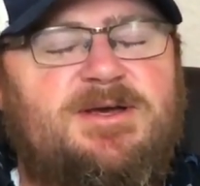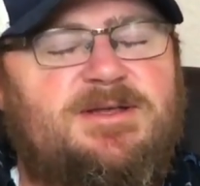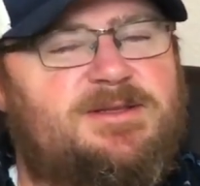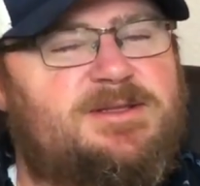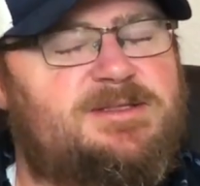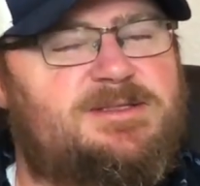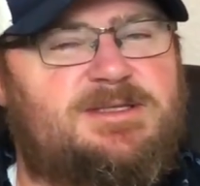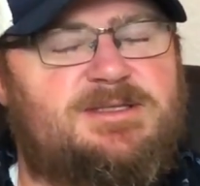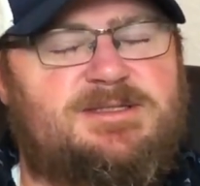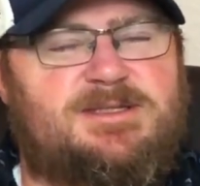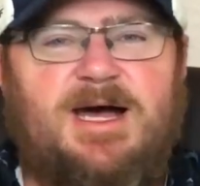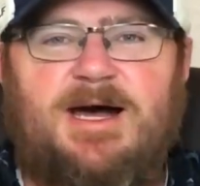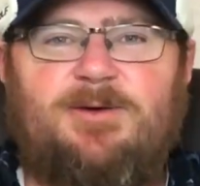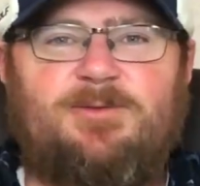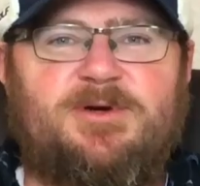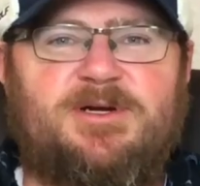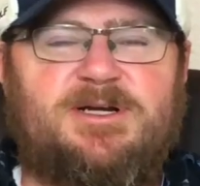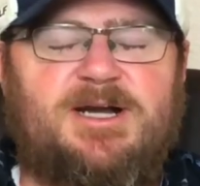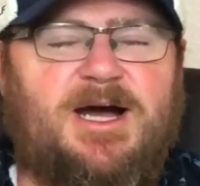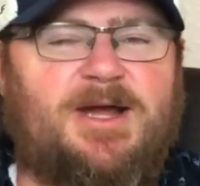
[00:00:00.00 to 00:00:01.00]
This is not
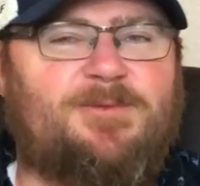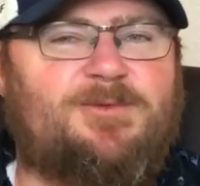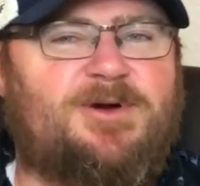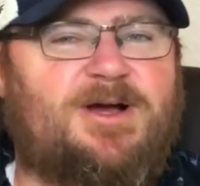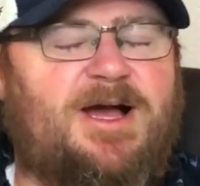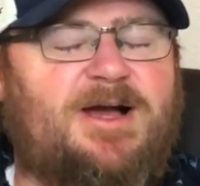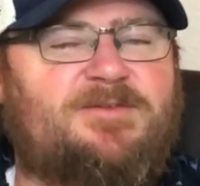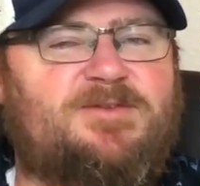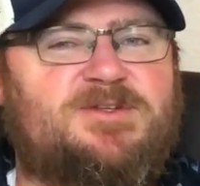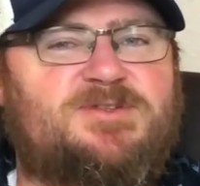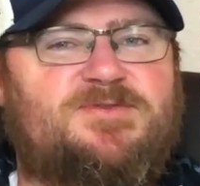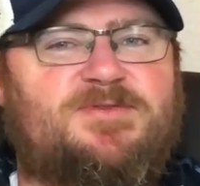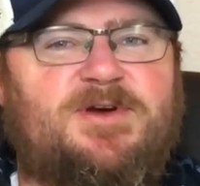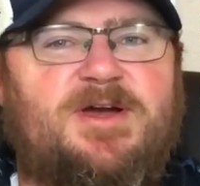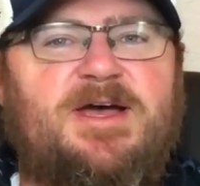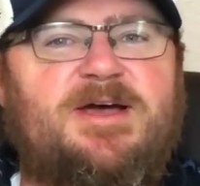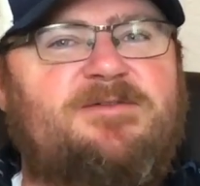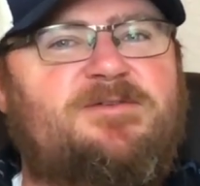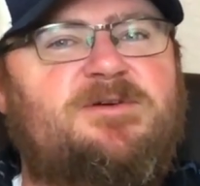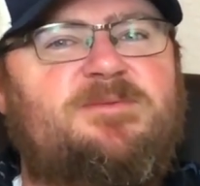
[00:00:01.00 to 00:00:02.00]
where God will have us
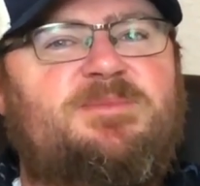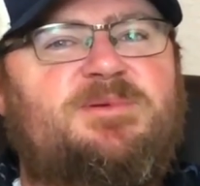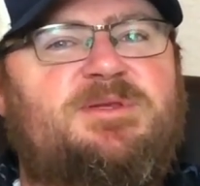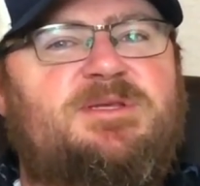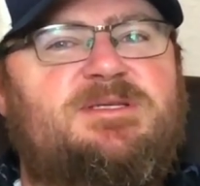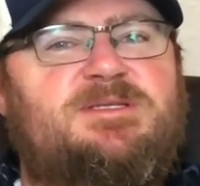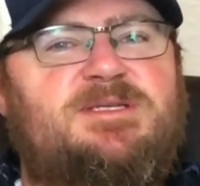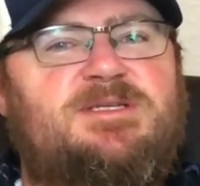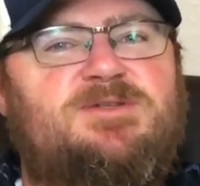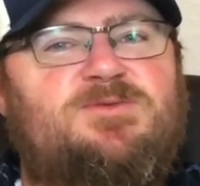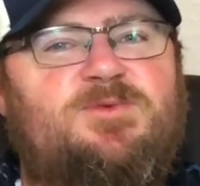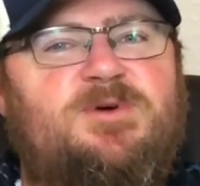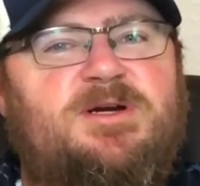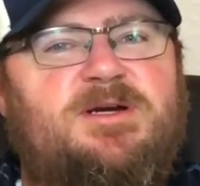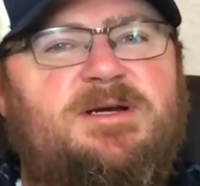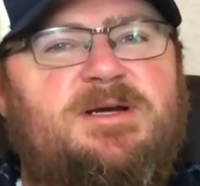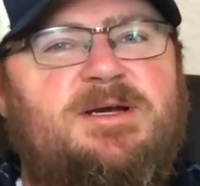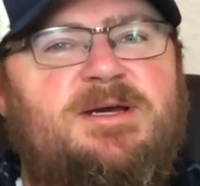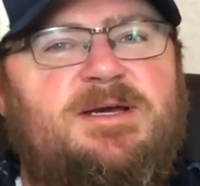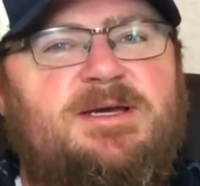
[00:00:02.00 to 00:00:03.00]
forever, but this is
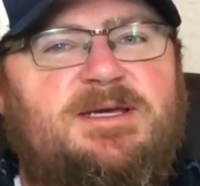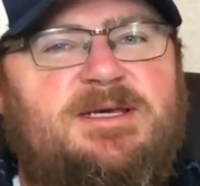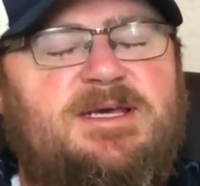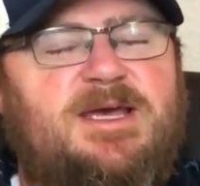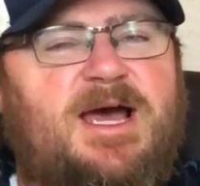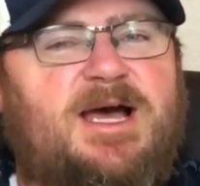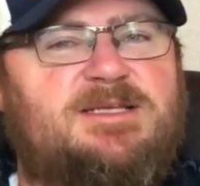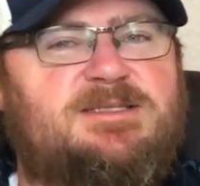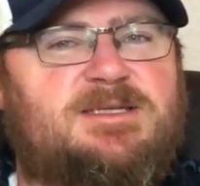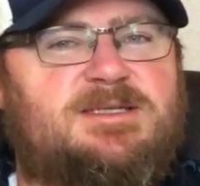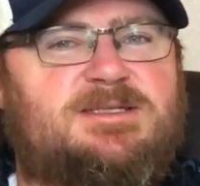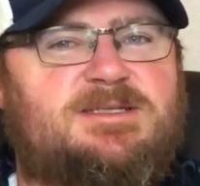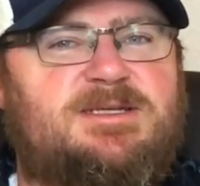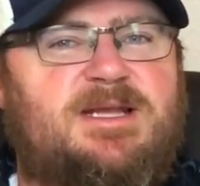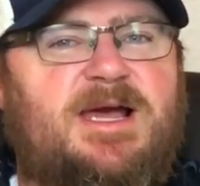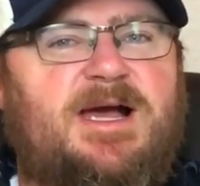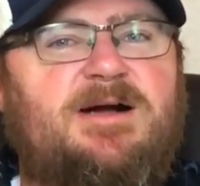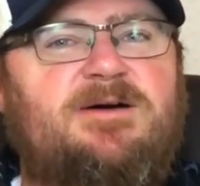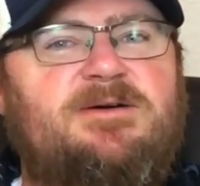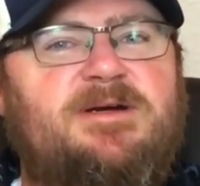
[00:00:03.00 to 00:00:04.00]
where He has us
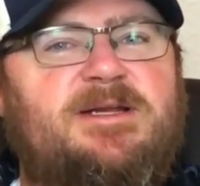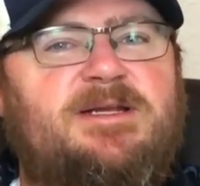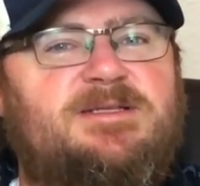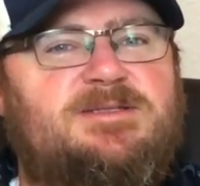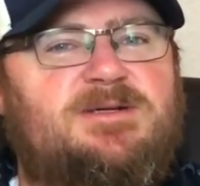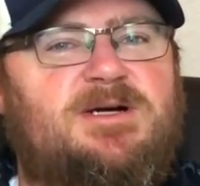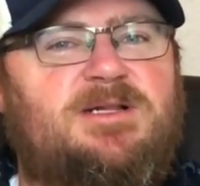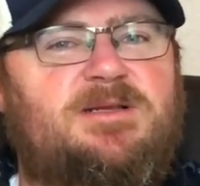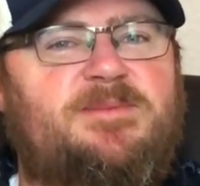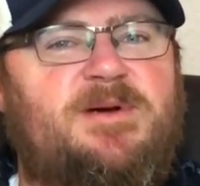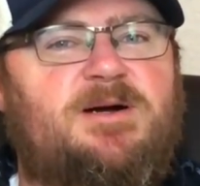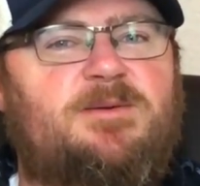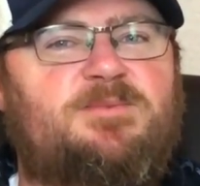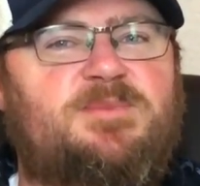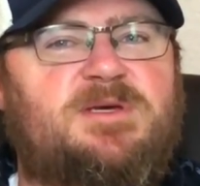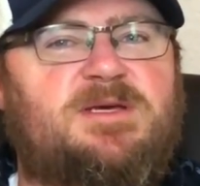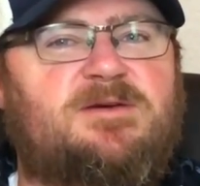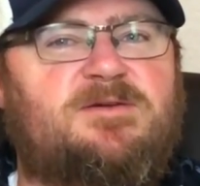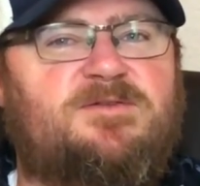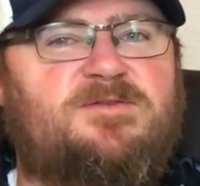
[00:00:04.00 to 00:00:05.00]
now. And it's all about
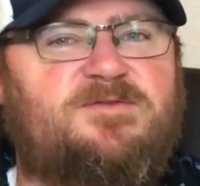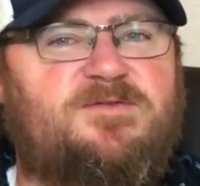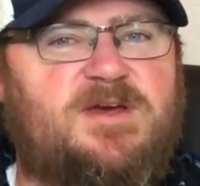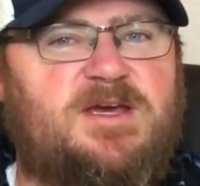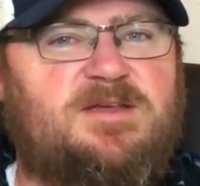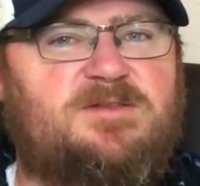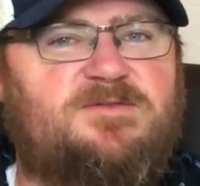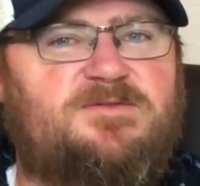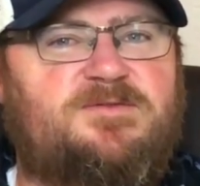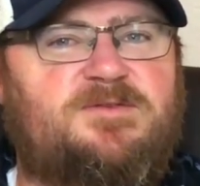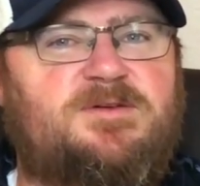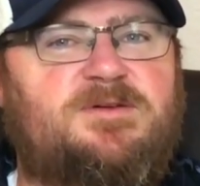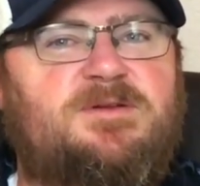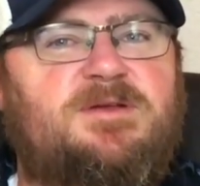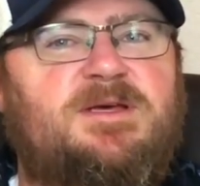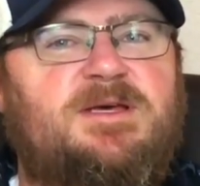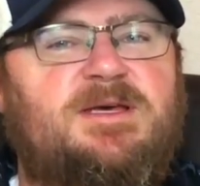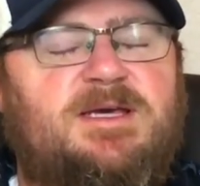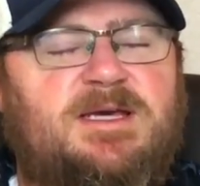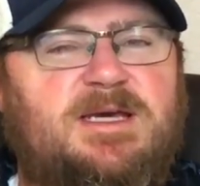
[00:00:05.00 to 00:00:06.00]
being faithful
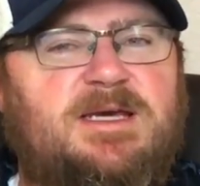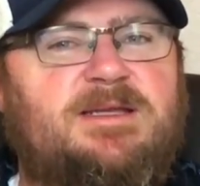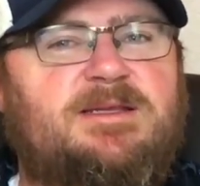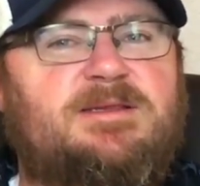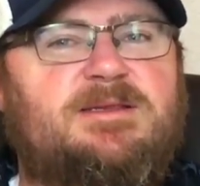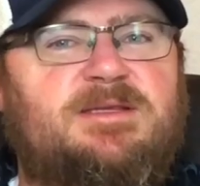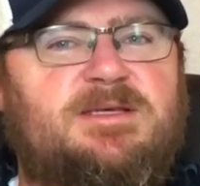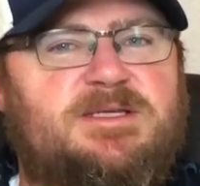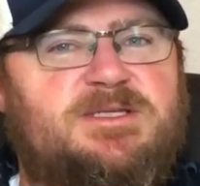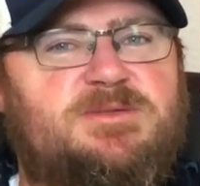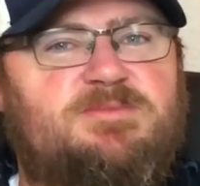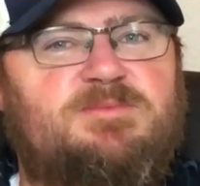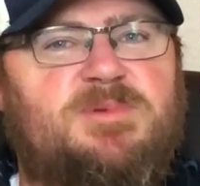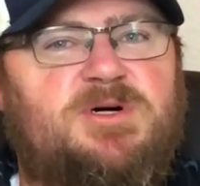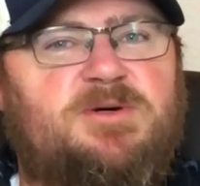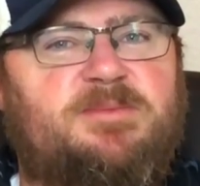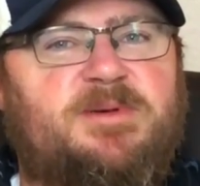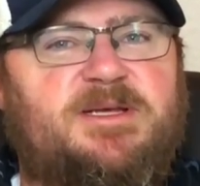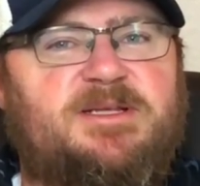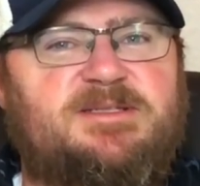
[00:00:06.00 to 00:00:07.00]
in this
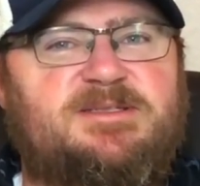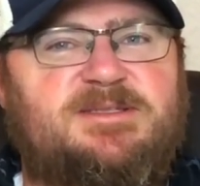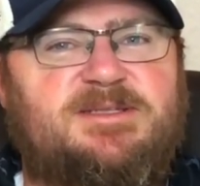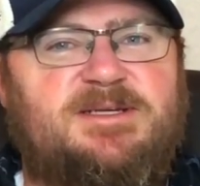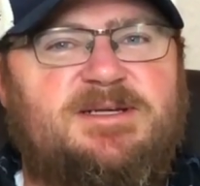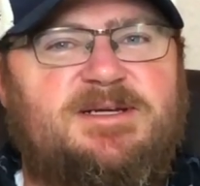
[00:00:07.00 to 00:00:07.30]
moment,